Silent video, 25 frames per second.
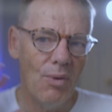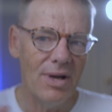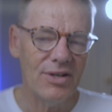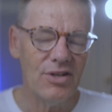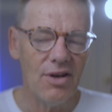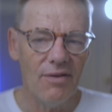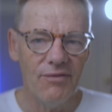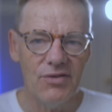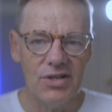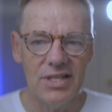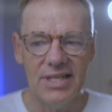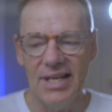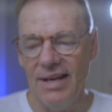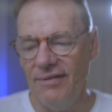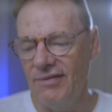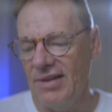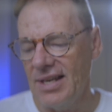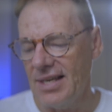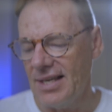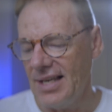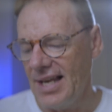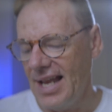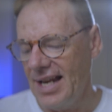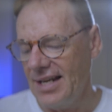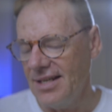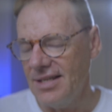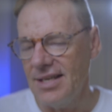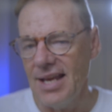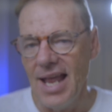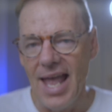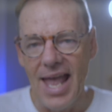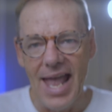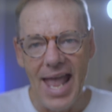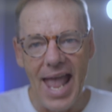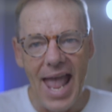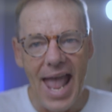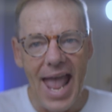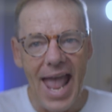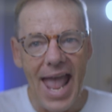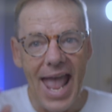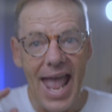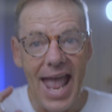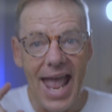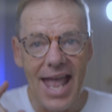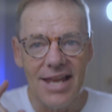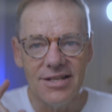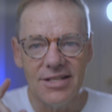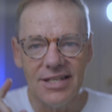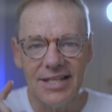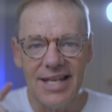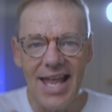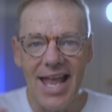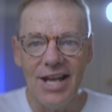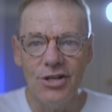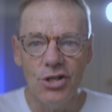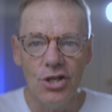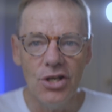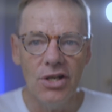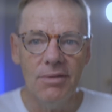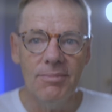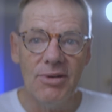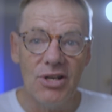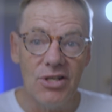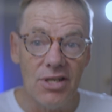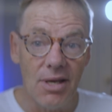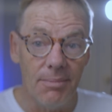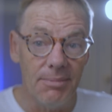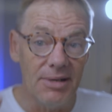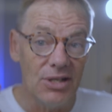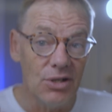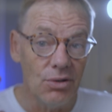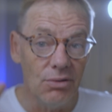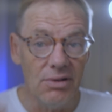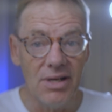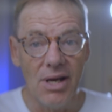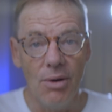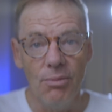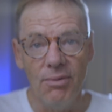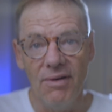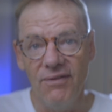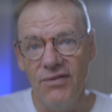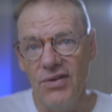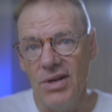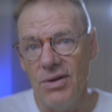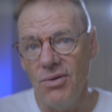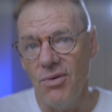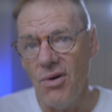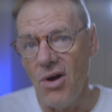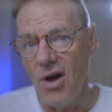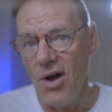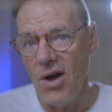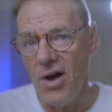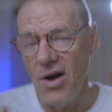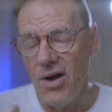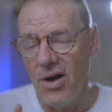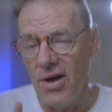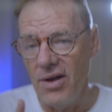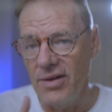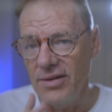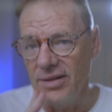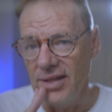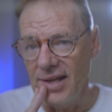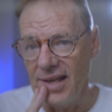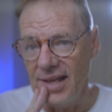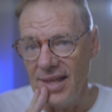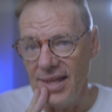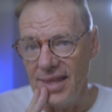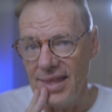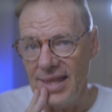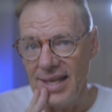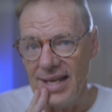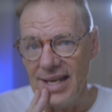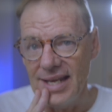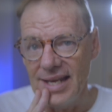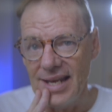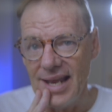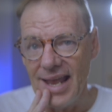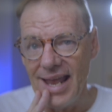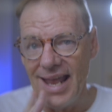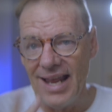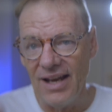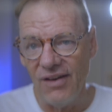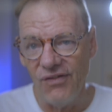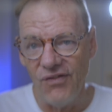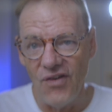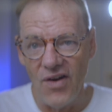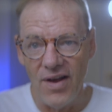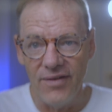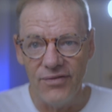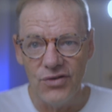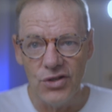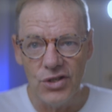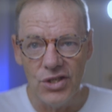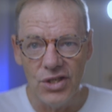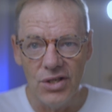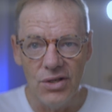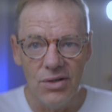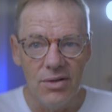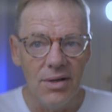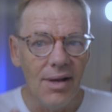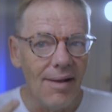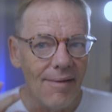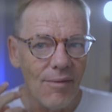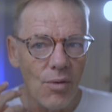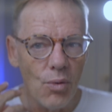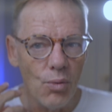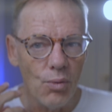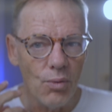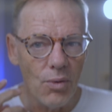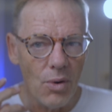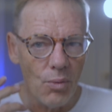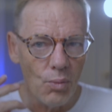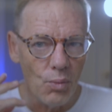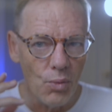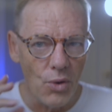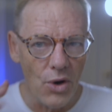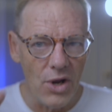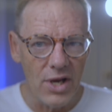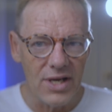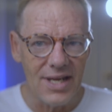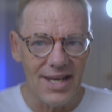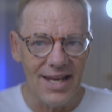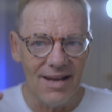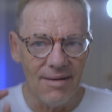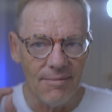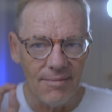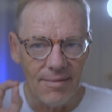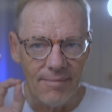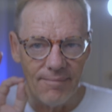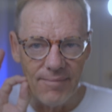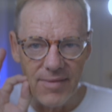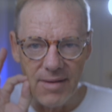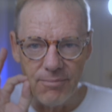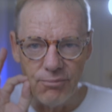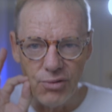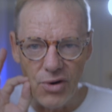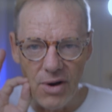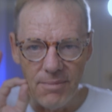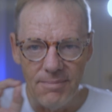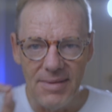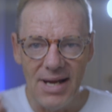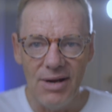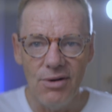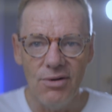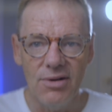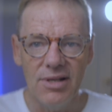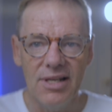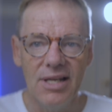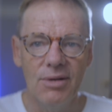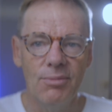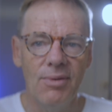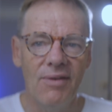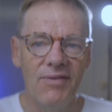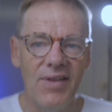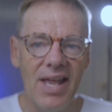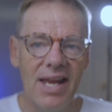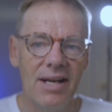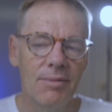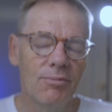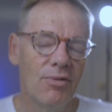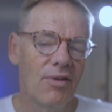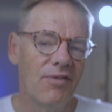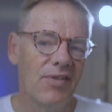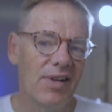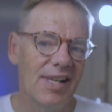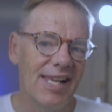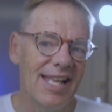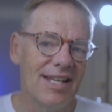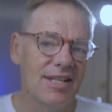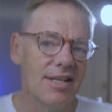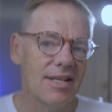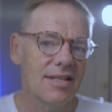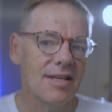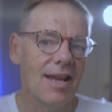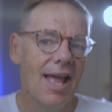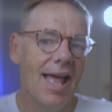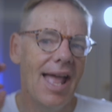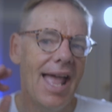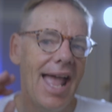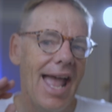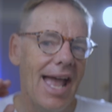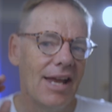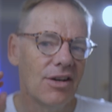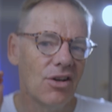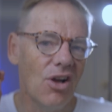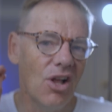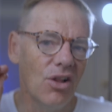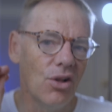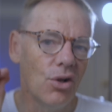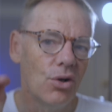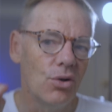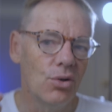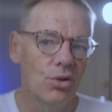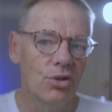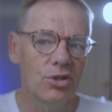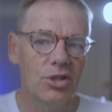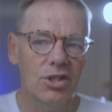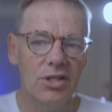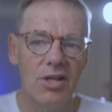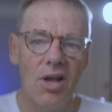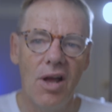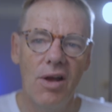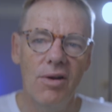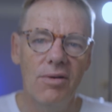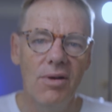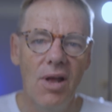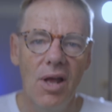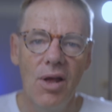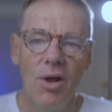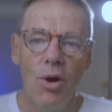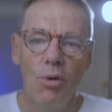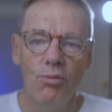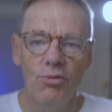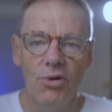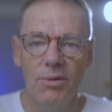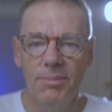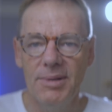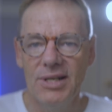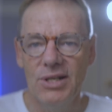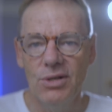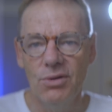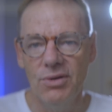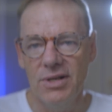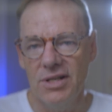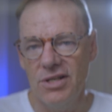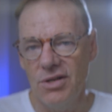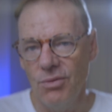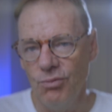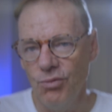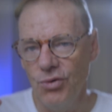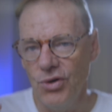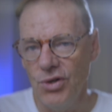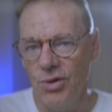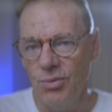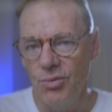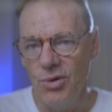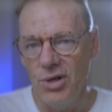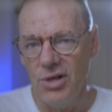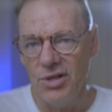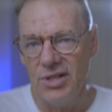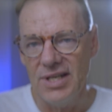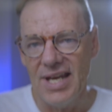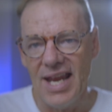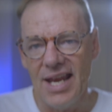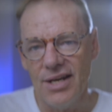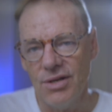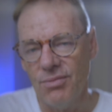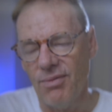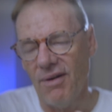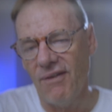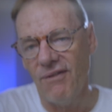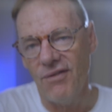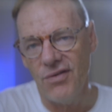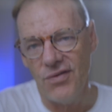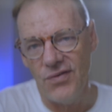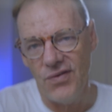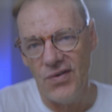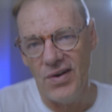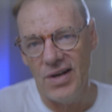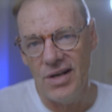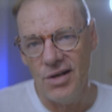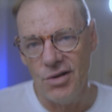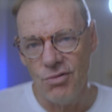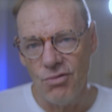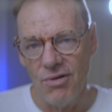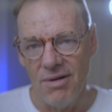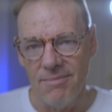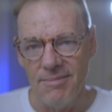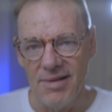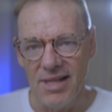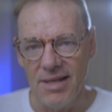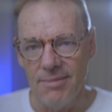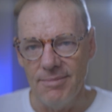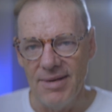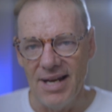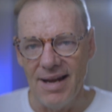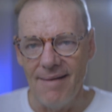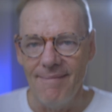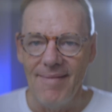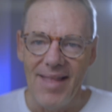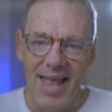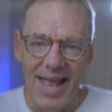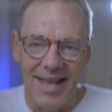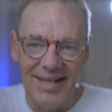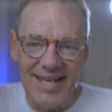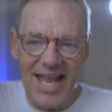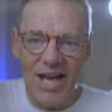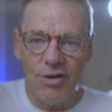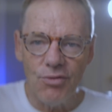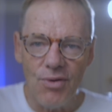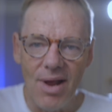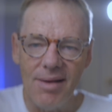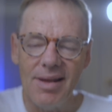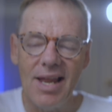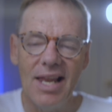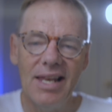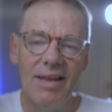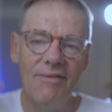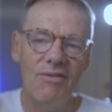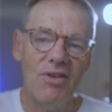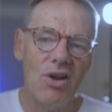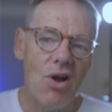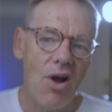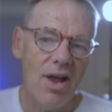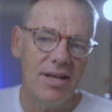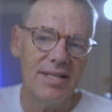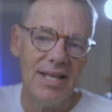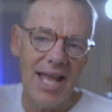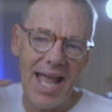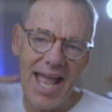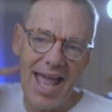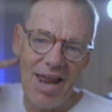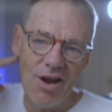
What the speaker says: once I've received this lens, and stay tuned because I'll be doing a review on the S5 II working primarily with anamorphic lenses, and I'll also will be doing some real world tests with 33mm. That's where I'm going to leave it guys,